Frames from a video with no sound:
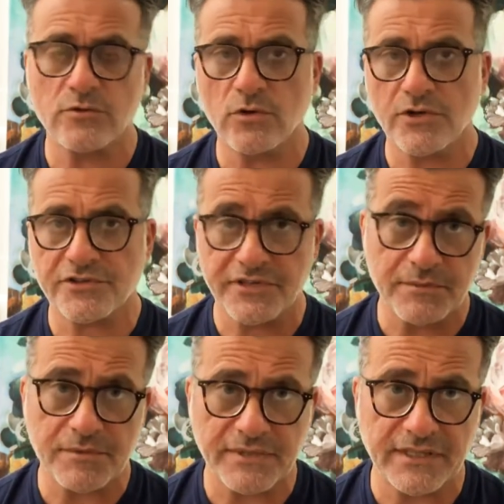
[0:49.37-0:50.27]
or
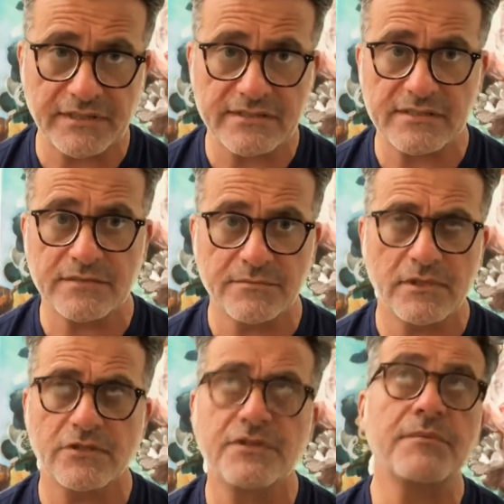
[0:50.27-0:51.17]
Kremer paints,
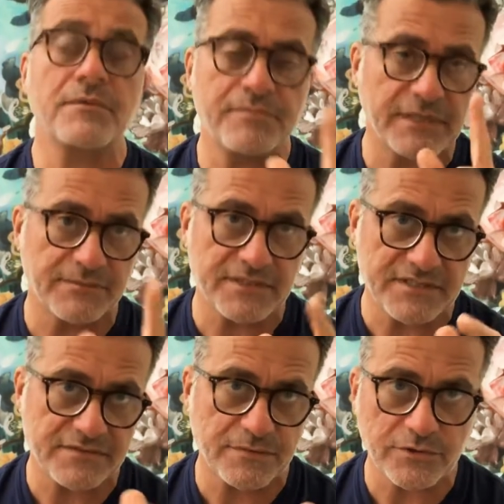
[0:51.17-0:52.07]
uh, Kremer
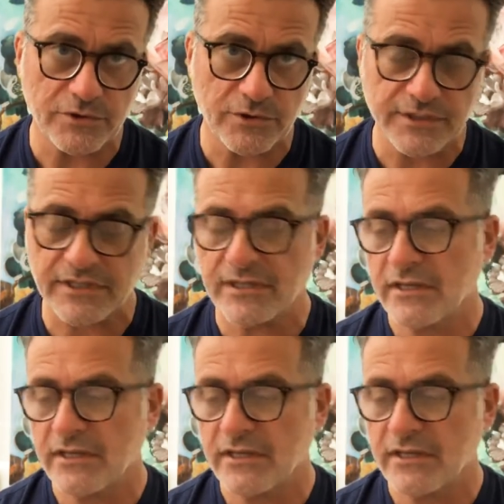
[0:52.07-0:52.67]
pigments from New York.